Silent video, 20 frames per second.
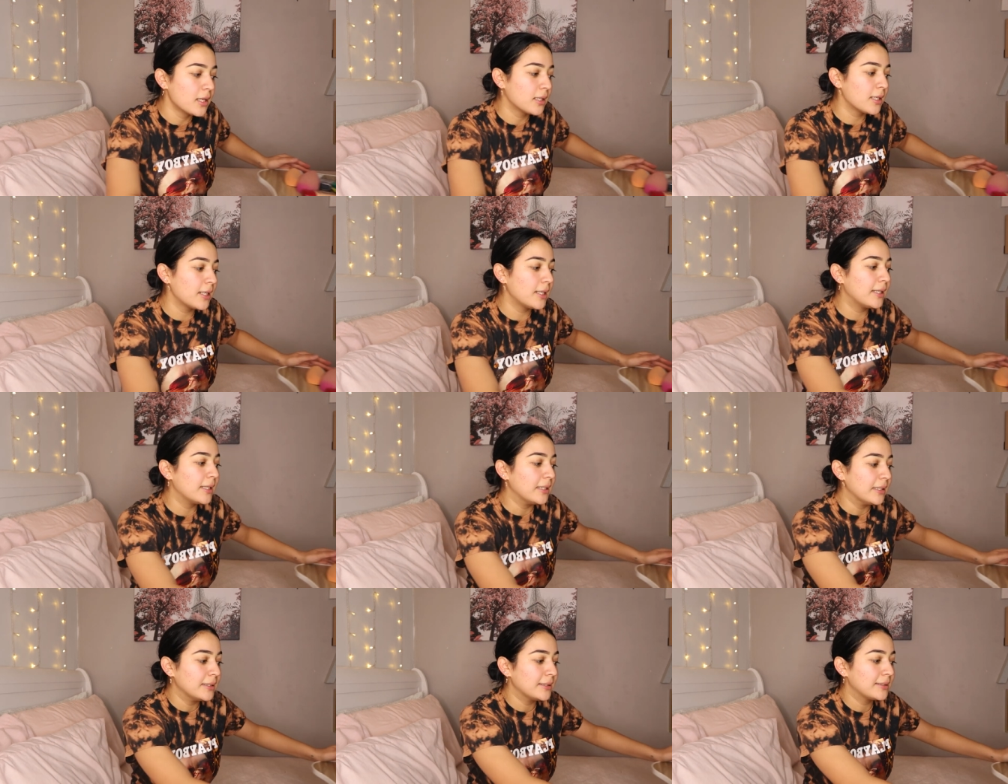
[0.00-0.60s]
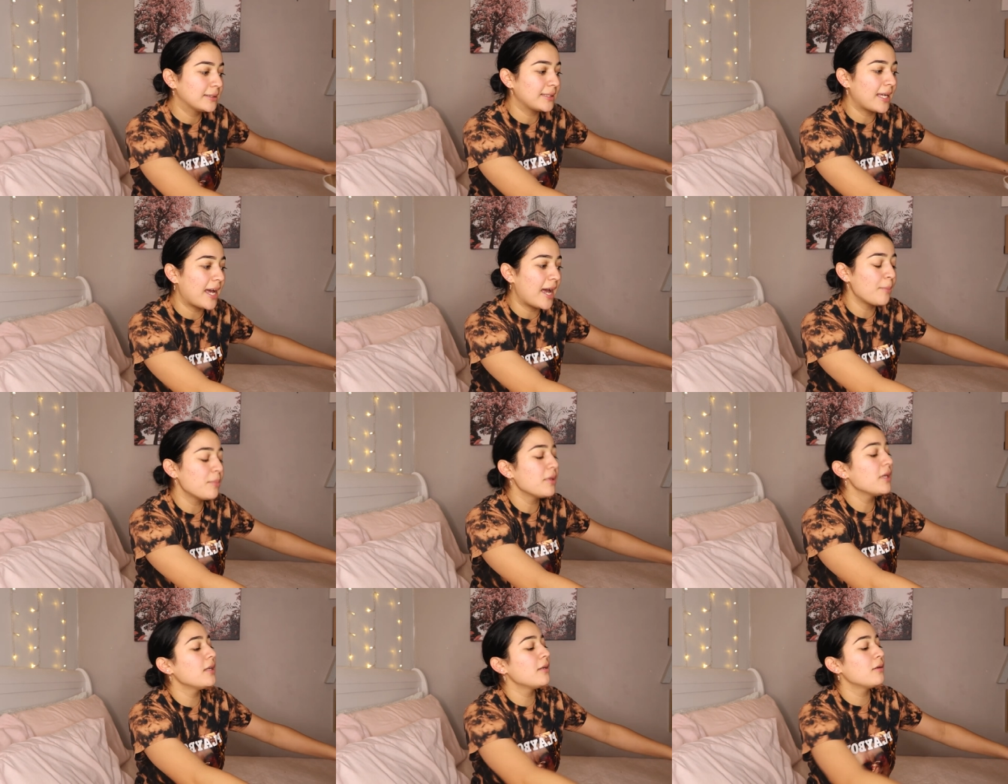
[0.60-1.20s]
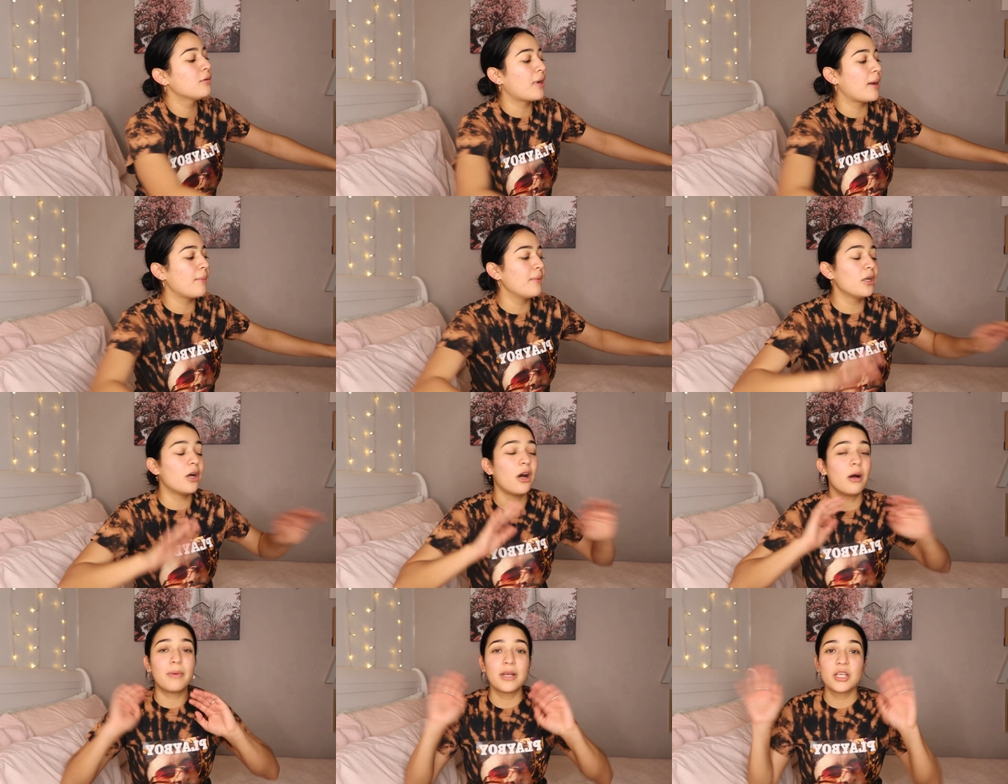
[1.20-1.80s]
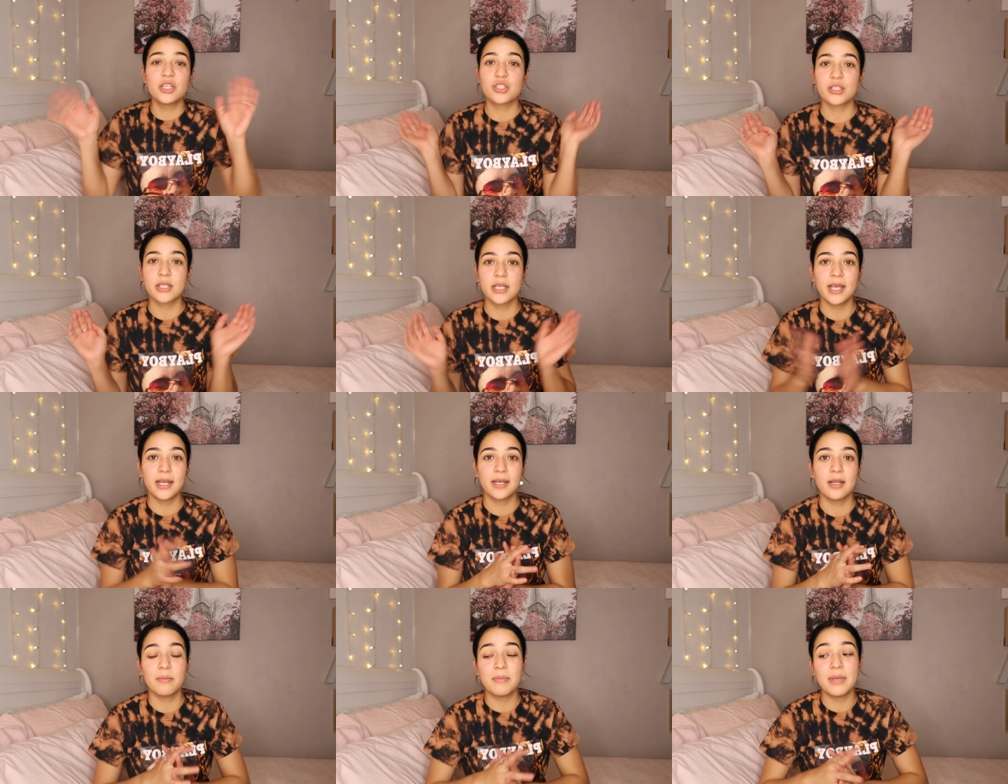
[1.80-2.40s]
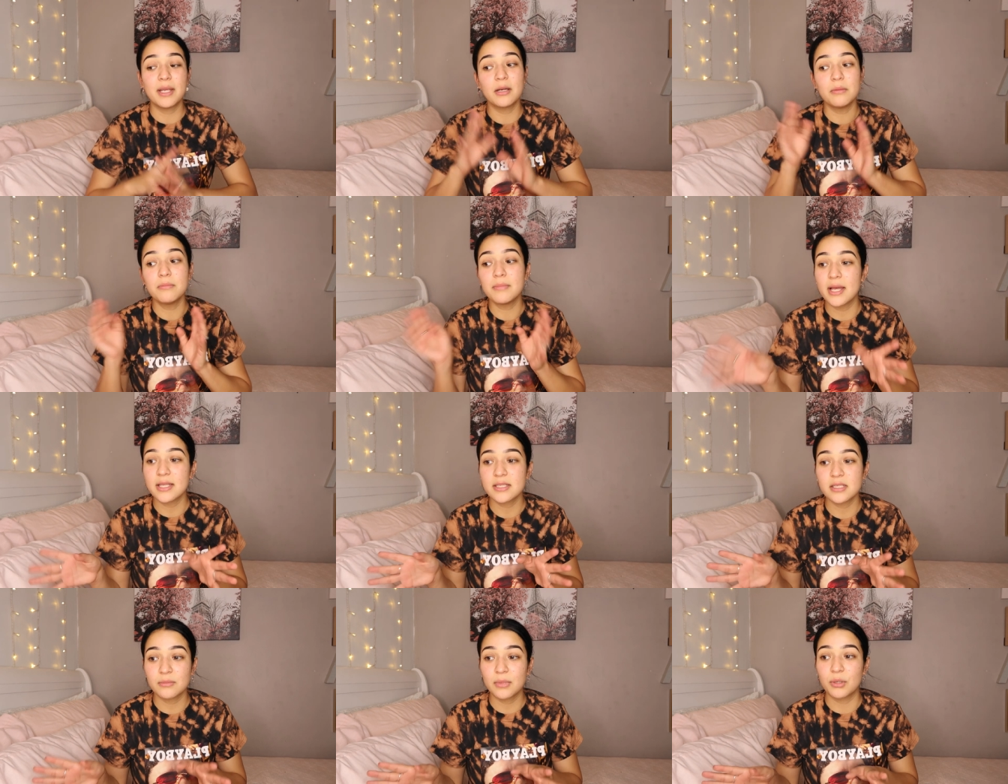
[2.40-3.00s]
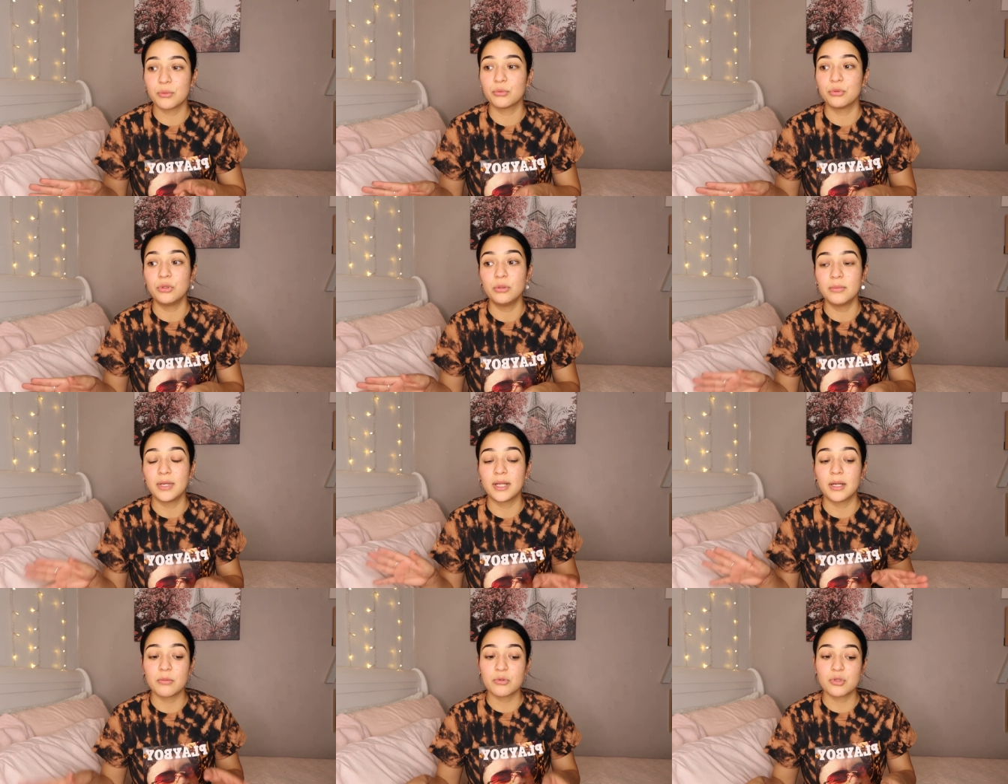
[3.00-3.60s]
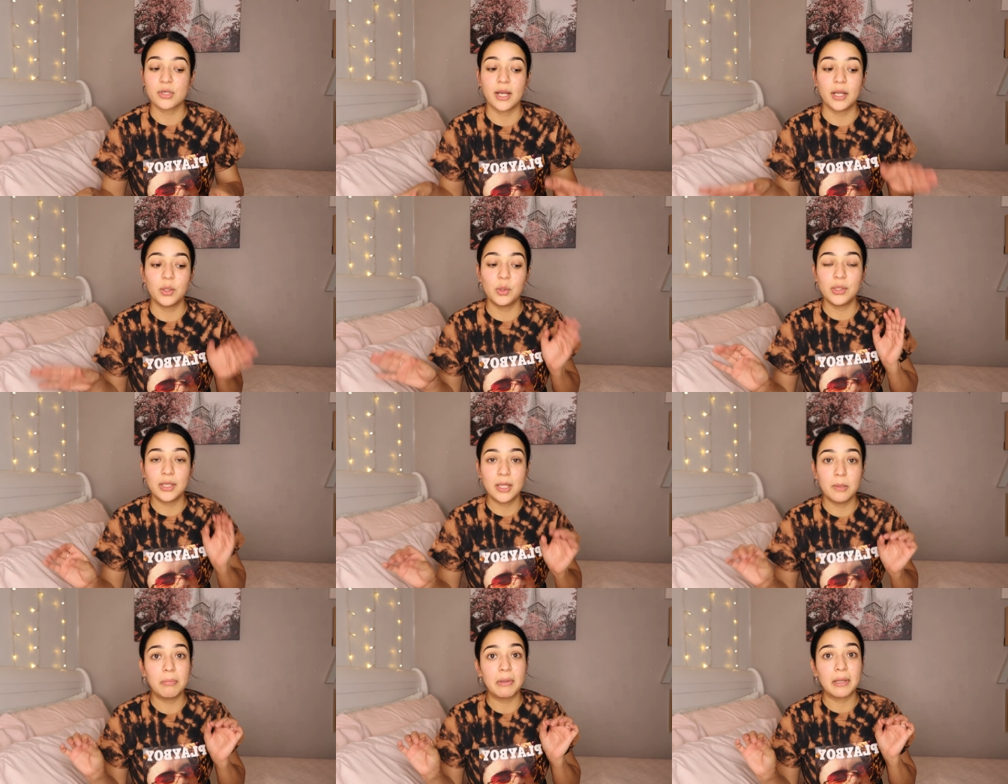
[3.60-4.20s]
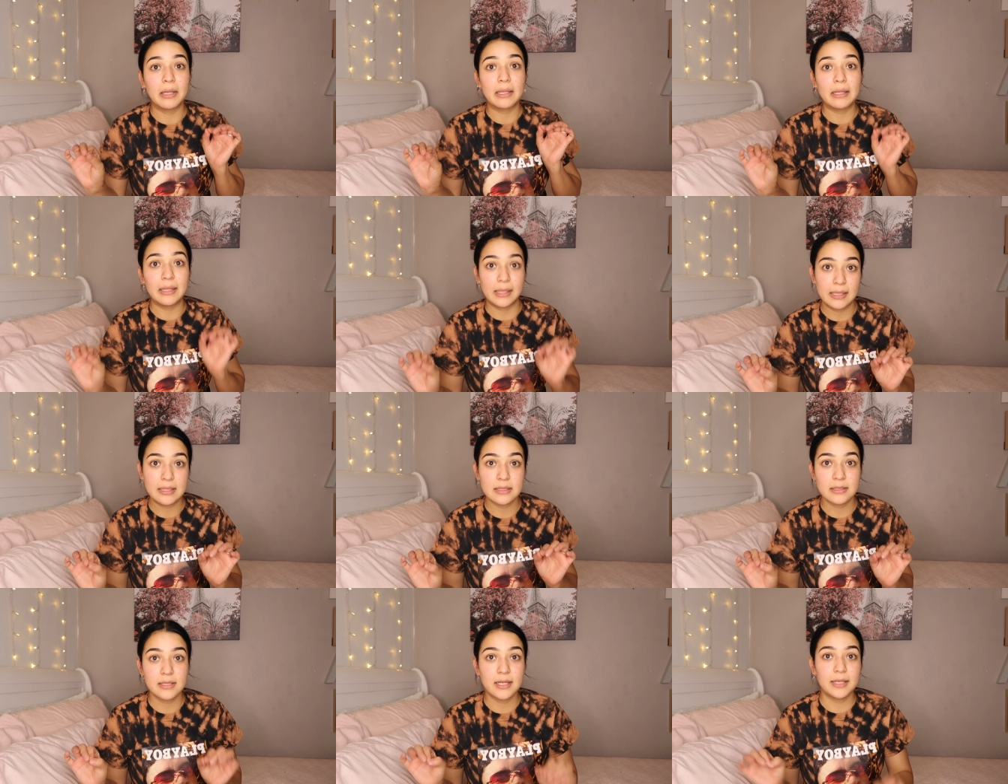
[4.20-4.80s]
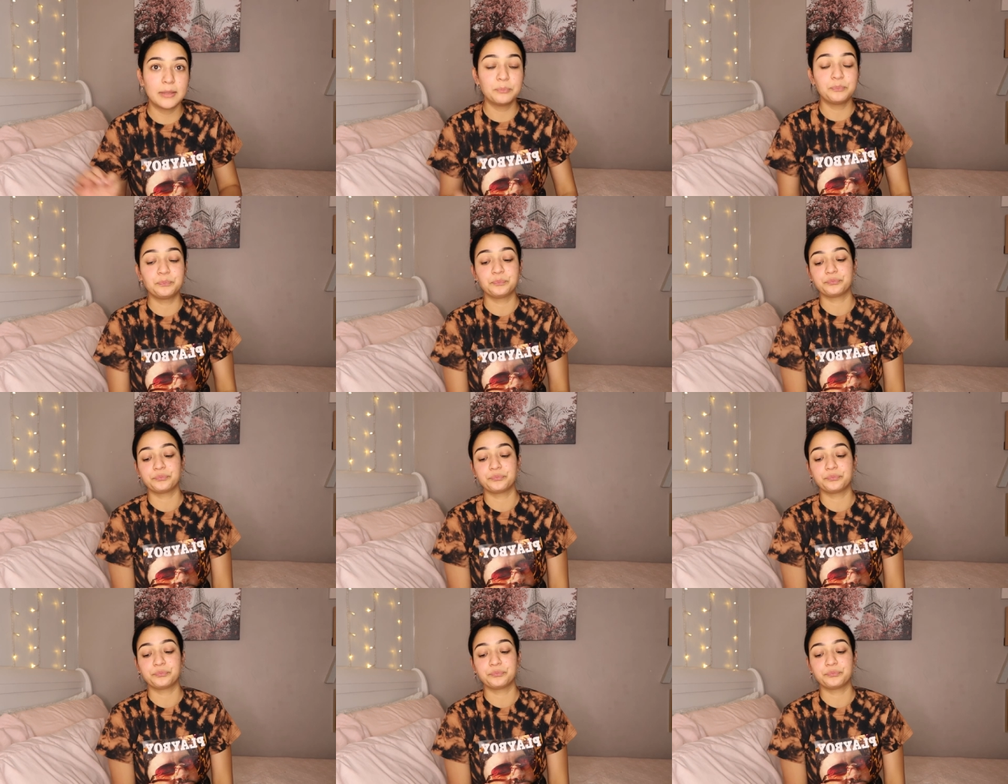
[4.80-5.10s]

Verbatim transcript: because i be grabbing all my shit and i make a mess in my room and i'm trying to keep it clean today